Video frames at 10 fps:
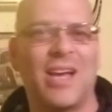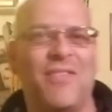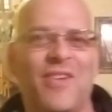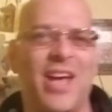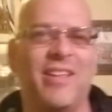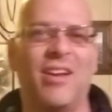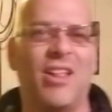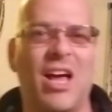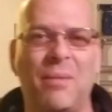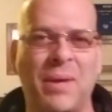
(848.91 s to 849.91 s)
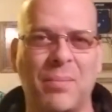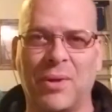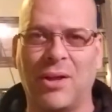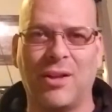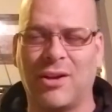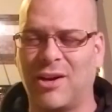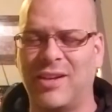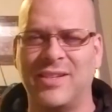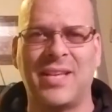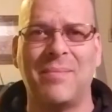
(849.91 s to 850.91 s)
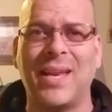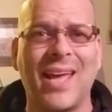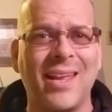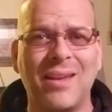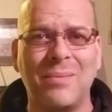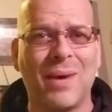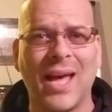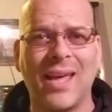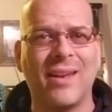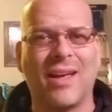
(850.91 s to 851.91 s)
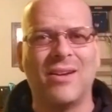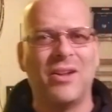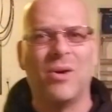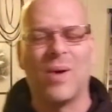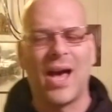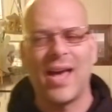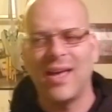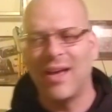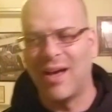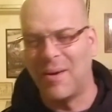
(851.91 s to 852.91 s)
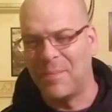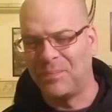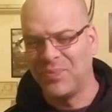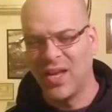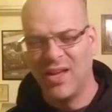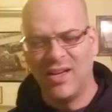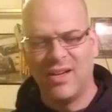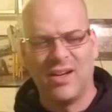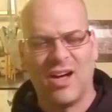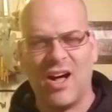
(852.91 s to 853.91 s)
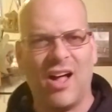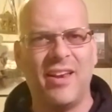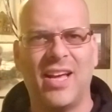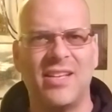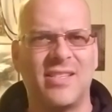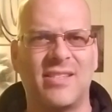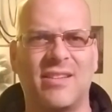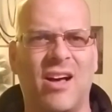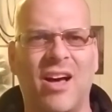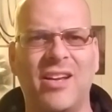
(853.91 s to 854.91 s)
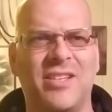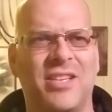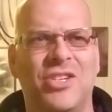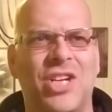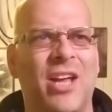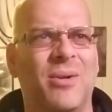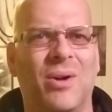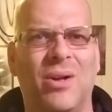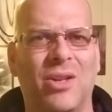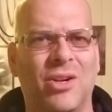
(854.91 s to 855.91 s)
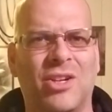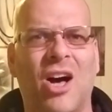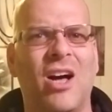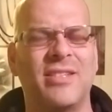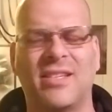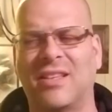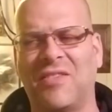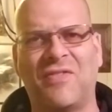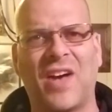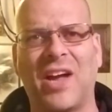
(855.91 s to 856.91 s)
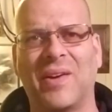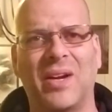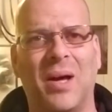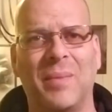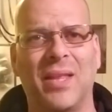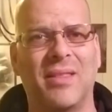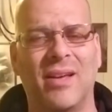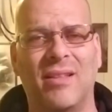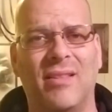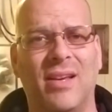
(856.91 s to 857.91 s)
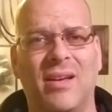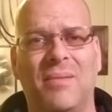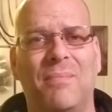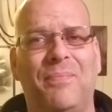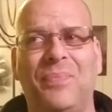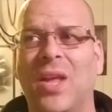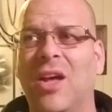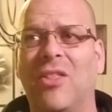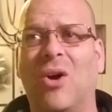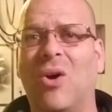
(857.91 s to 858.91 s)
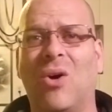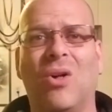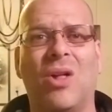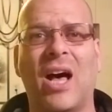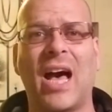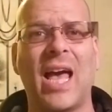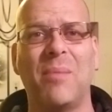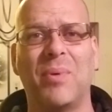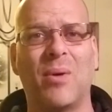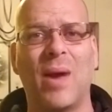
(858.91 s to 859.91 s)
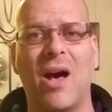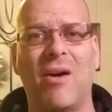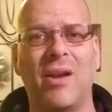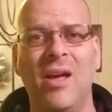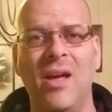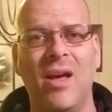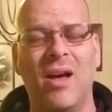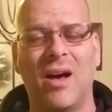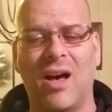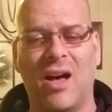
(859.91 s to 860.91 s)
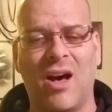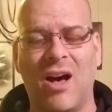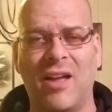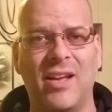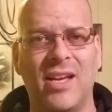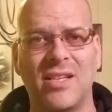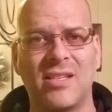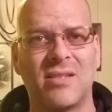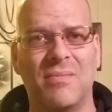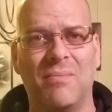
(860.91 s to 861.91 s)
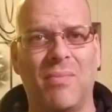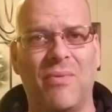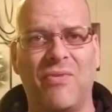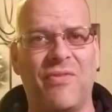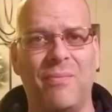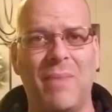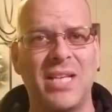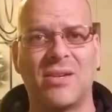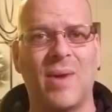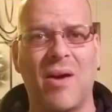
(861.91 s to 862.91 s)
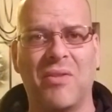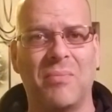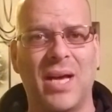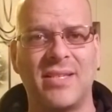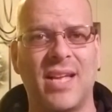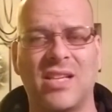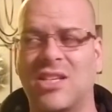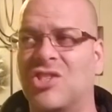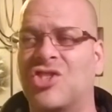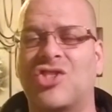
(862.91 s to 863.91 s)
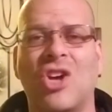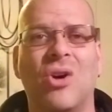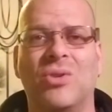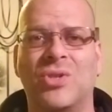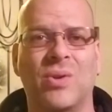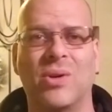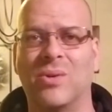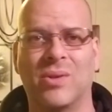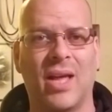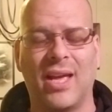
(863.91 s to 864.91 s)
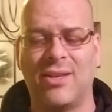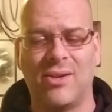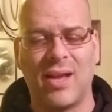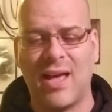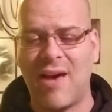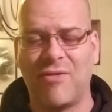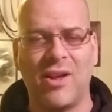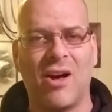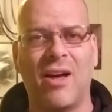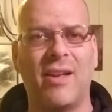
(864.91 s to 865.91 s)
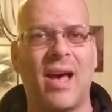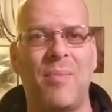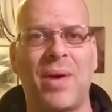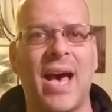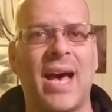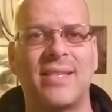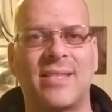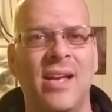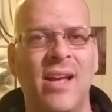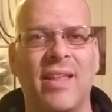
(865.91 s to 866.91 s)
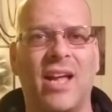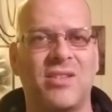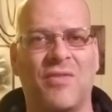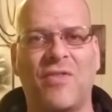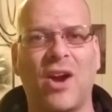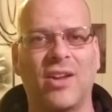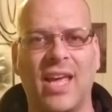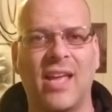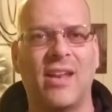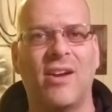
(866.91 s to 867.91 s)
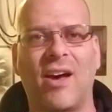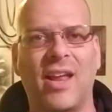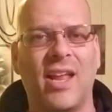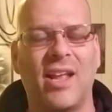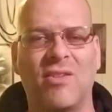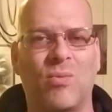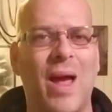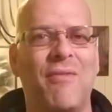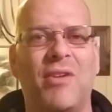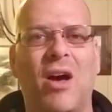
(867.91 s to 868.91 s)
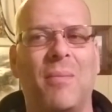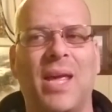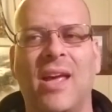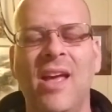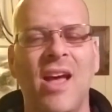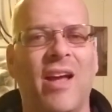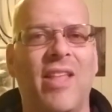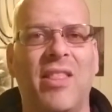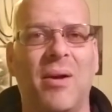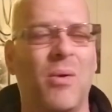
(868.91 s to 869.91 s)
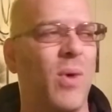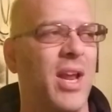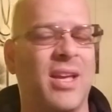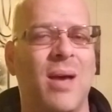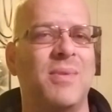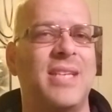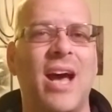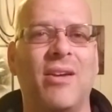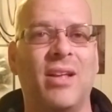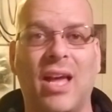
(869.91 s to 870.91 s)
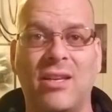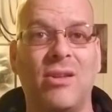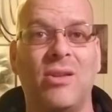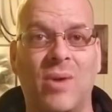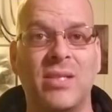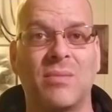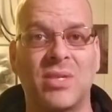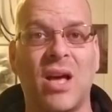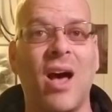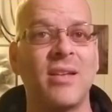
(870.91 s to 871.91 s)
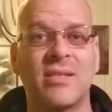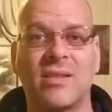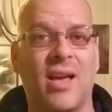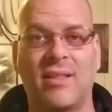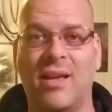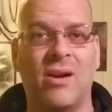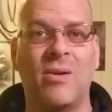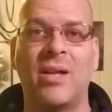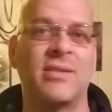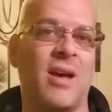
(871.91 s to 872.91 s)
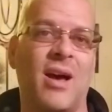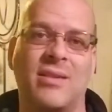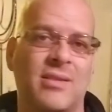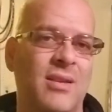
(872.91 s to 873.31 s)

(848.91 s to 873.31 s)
I find that a lot of people are intimidated by it. I don't know why. Um, Hondas, Hondas in general, are constantly firing on me. The the the whole hype around uh, Hondas messing around with Mustangs is so true. Like, dude, every Honda I pass that has a fart cannon on it is revving on me. And then the, uh, when it comes down to like, dude, you want some sauce? Like, they don't want sauce.